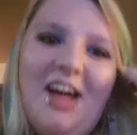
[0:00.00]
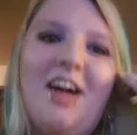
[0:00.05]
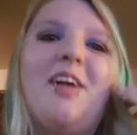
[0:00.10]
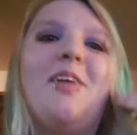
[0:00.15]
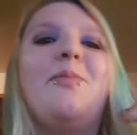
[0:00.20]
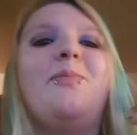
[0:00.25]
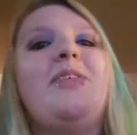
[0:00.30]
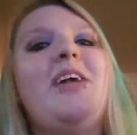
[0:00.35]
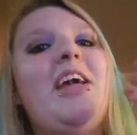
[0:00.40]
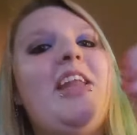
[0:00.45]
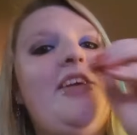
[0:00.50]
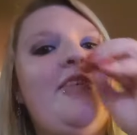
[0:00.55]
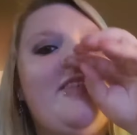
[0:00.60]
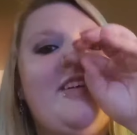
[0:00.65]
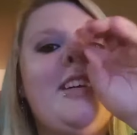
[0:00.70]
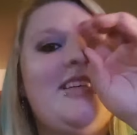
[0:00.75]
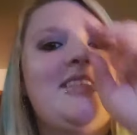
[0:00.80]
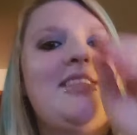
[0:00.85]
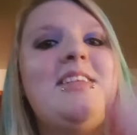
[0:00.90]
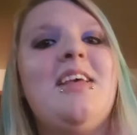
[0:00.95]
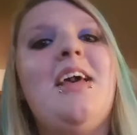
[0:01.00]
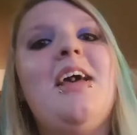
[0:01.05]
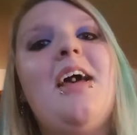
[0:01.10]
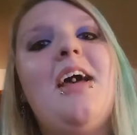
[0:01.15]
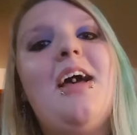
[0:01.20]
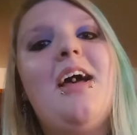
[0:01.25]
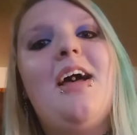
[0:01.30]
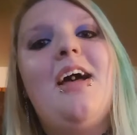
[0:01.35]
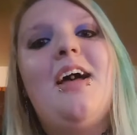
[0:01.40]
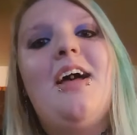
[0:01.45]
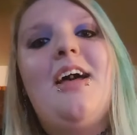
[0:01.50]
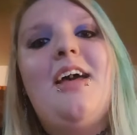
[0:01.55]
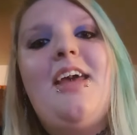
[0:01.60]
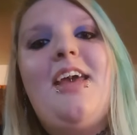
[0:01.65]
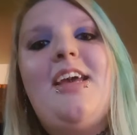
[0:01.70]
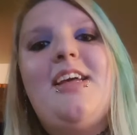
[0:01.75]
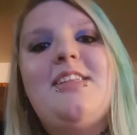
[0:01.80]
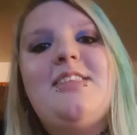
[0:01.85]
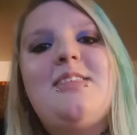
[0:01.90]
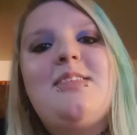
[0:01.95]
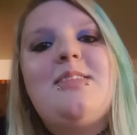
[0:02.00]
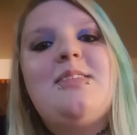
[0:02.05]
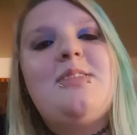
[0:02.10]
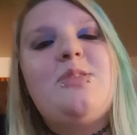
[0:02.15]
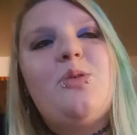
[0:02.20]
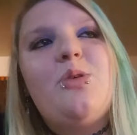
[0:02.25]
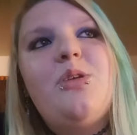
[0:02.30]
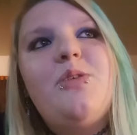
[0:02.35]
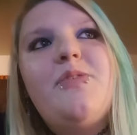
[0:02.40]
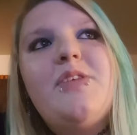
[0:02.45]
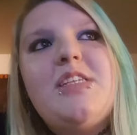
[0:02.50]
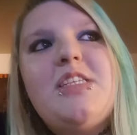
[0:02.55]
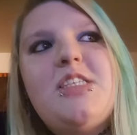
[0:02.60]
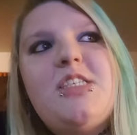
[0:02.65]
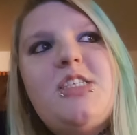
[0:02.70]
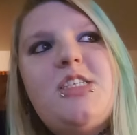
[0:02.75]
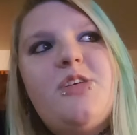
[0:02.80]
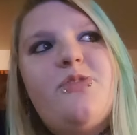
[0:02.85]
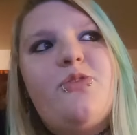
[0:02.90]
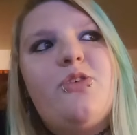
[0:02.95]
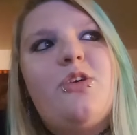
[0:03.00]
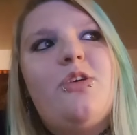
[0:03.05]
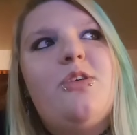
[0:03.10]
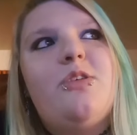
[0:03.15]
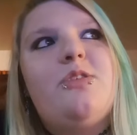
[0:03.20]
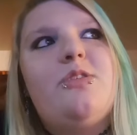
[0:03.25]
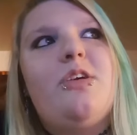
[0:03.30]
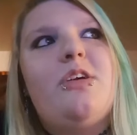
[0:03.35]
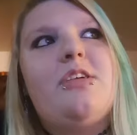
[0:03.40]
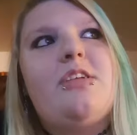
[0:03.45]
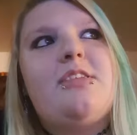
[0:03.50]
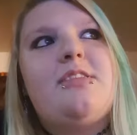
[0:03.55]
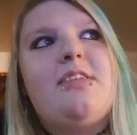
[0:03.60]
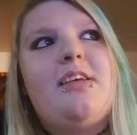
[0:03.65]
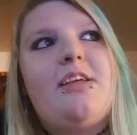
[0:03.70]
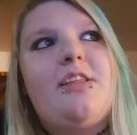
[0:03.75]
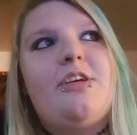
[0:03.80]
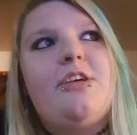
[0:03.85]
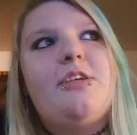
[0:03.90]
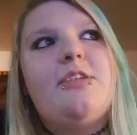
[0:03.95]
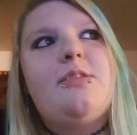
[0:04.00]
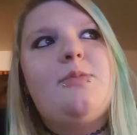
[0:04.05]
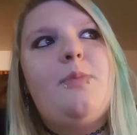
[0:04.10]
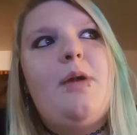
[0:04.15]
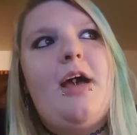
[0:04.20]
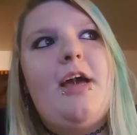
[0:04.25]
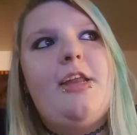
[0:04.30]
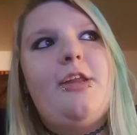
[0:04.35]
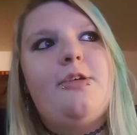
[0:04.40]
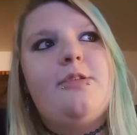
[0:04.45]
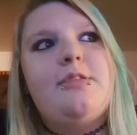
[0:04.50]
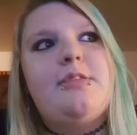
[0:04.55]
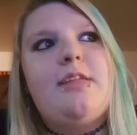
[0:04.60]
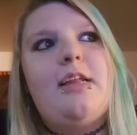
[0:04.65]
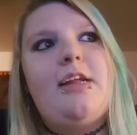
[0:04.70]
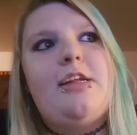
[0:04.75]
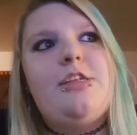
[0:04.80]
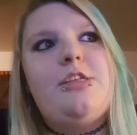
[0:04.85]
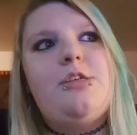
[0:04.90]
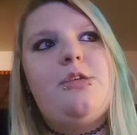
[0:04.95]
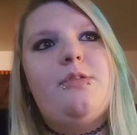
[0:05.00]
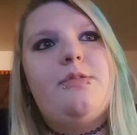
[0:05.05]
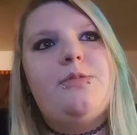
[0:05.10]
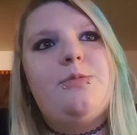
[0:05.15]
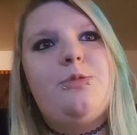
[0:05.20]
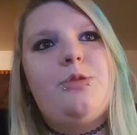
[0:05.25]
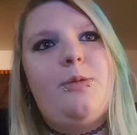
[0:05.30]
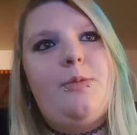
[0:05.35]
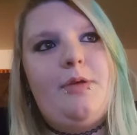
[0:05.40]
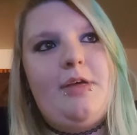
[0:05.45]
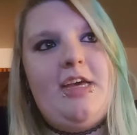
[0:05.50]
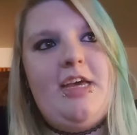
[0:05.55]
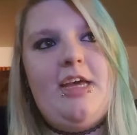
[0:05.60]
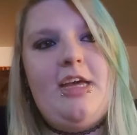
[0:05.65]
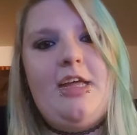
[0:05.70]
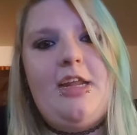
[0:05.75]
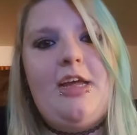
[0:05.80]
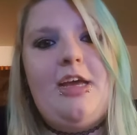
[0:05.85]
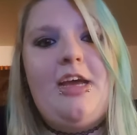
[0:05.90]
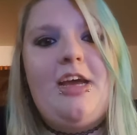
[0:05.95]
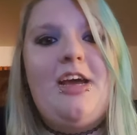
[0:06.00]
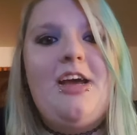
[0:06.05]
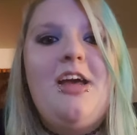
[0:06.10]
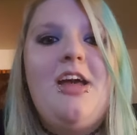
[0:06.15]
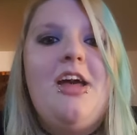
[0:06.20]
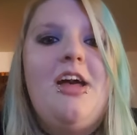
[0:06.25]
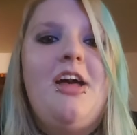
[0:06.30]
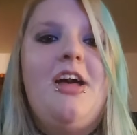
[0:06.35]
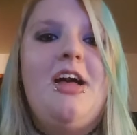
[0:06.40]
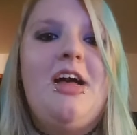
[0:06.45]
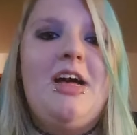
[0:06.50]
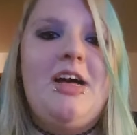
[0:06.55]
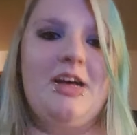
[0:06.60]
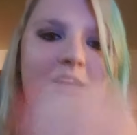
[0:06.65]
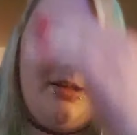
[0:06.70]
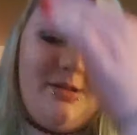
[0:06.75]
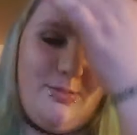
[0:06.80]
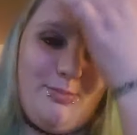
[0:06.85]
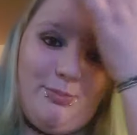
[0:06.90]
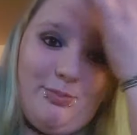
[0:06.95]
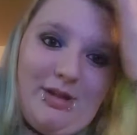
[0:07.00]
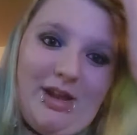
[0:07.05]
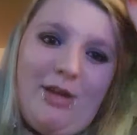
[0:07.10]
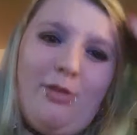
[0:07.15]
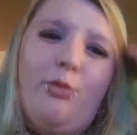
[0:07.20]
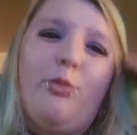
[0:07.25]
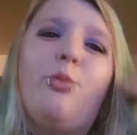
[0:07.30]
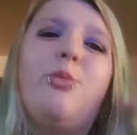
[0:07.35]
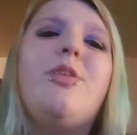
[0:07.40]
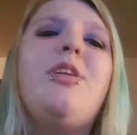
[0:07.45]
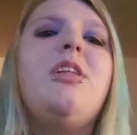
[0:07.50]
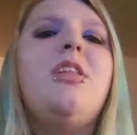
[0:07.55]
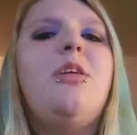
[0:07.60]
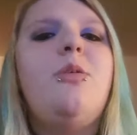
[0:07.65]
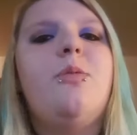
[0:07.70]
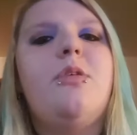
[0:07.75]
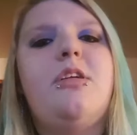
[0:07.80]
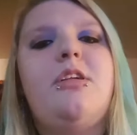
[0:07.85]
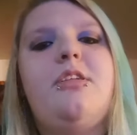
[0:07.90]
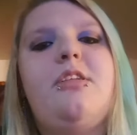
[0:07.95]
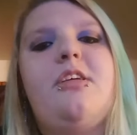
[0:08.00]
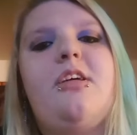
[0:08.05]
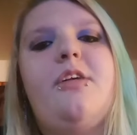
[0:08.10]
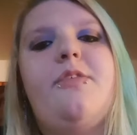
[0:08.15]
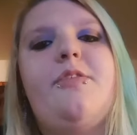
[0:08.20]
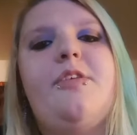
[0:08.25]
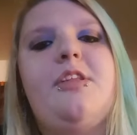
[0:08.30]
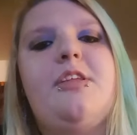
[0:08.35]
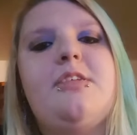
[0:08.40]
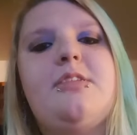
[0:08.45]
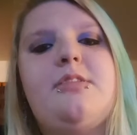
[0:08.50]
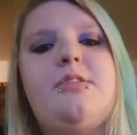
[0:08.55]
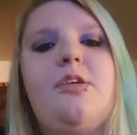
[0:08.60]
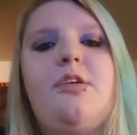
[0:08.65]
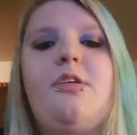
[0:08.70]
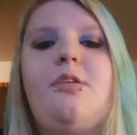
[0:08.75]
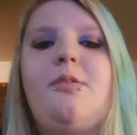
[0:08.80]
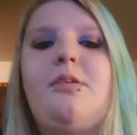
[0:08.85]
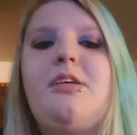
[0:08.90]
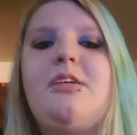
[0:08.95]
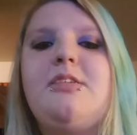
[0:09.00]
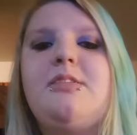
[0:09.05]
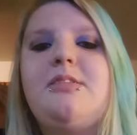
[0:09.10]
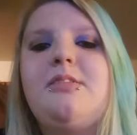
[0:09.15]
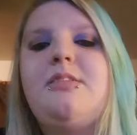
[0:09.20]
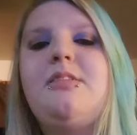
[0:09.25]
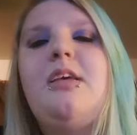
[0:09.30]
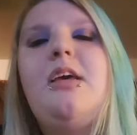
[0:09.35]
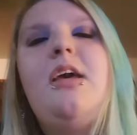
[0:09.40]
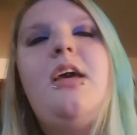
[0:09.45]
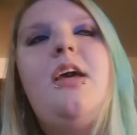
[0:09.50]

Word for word: um, but anyways, it's sort of a difficult song to sing. There are some high notes that I do have some trouble hitting, um, but I really wanted to cover this song because